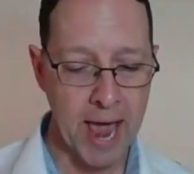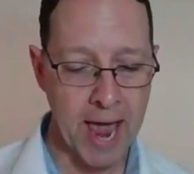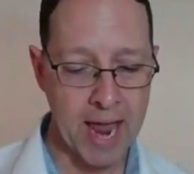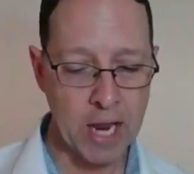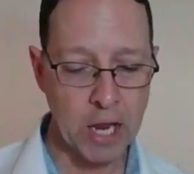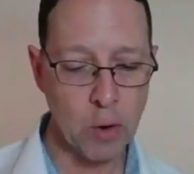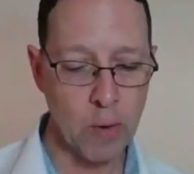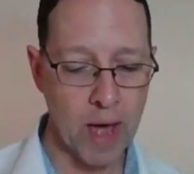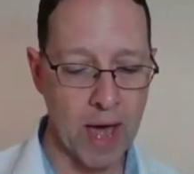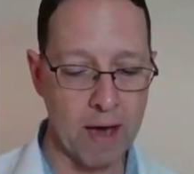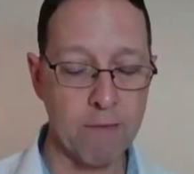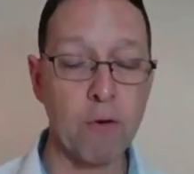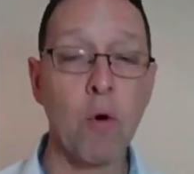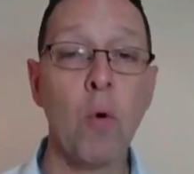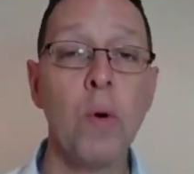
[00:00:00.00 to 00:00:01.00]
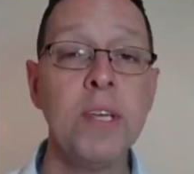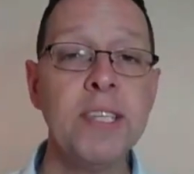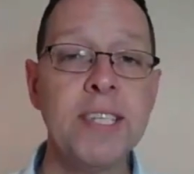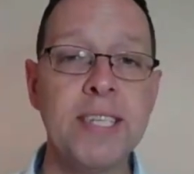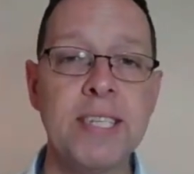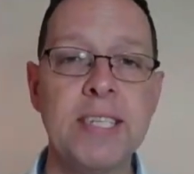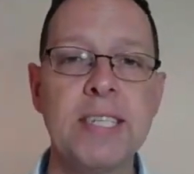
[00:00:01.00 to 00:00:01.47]
And you have
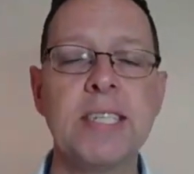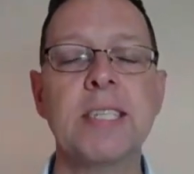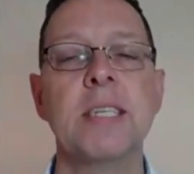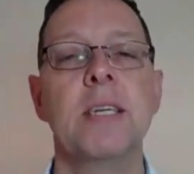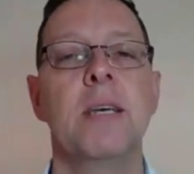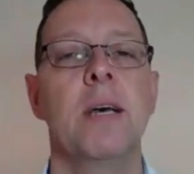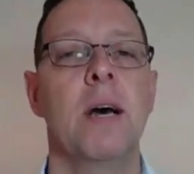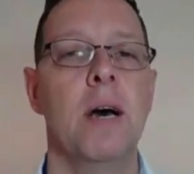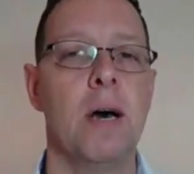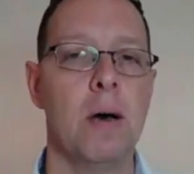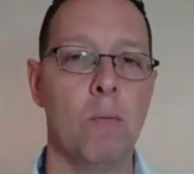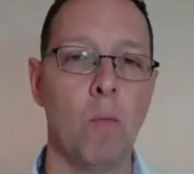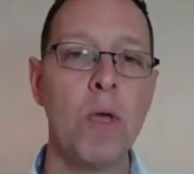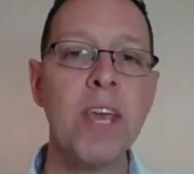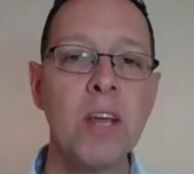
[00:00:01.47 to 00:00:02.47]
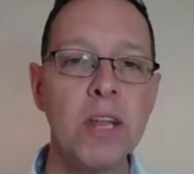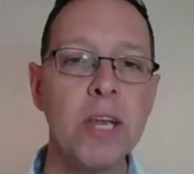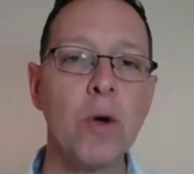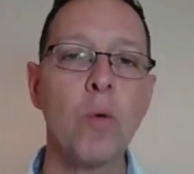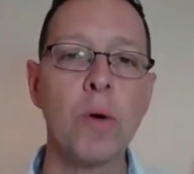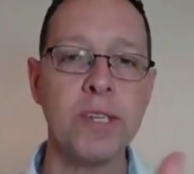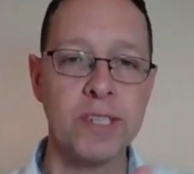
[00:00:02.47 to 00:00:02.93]
quizzes, weekly
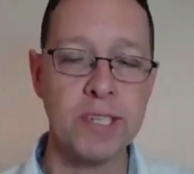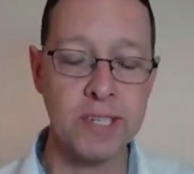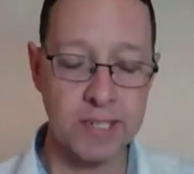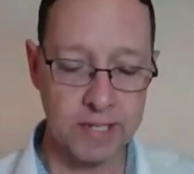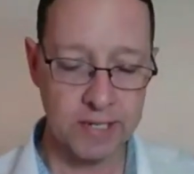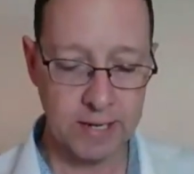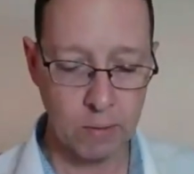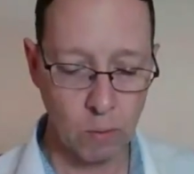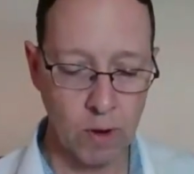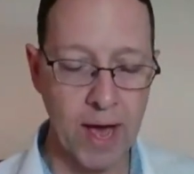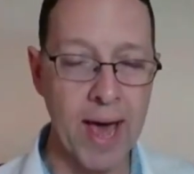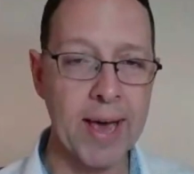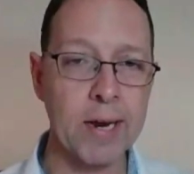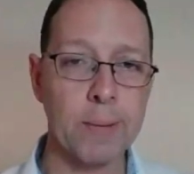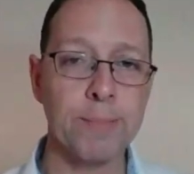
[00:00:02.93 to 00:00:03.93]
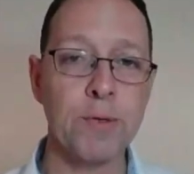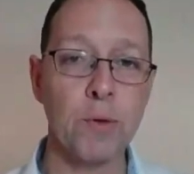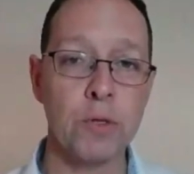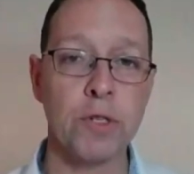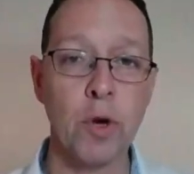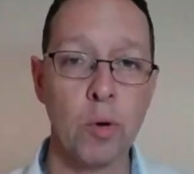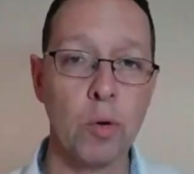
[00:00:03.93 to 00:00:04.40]
quizzes that will add up
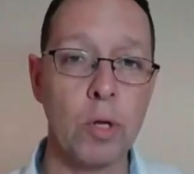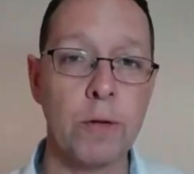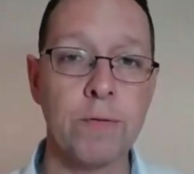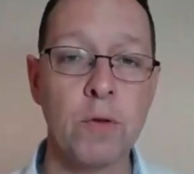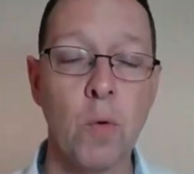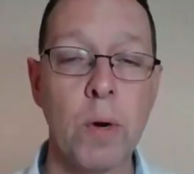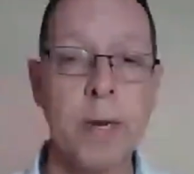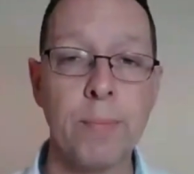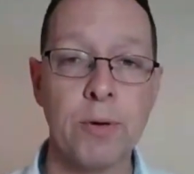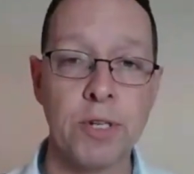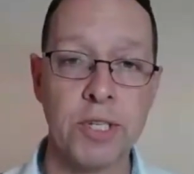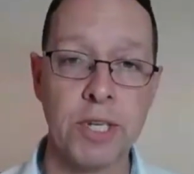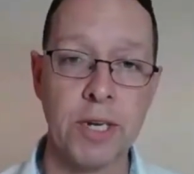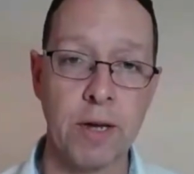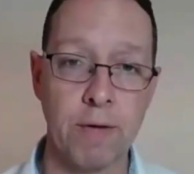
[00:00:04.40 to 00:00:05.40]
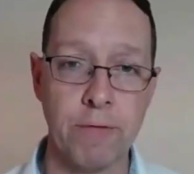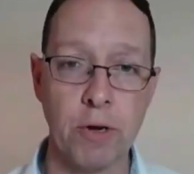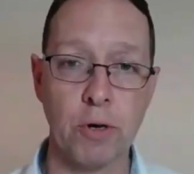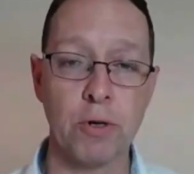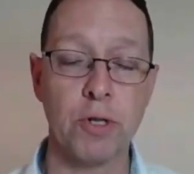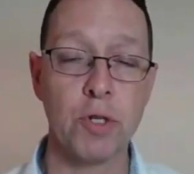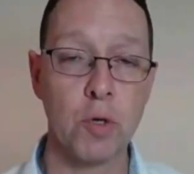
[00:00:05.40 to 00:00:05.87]
to a total of 20% of
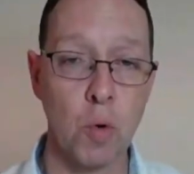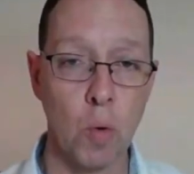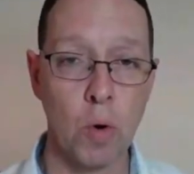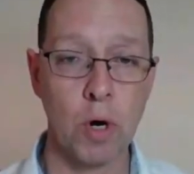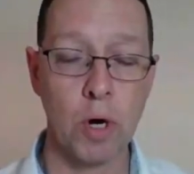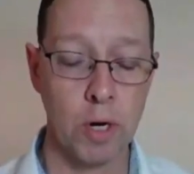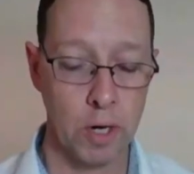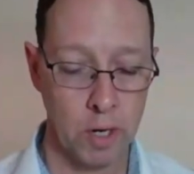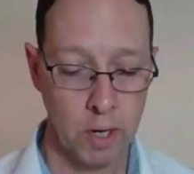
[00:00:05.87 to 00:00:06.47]
your score.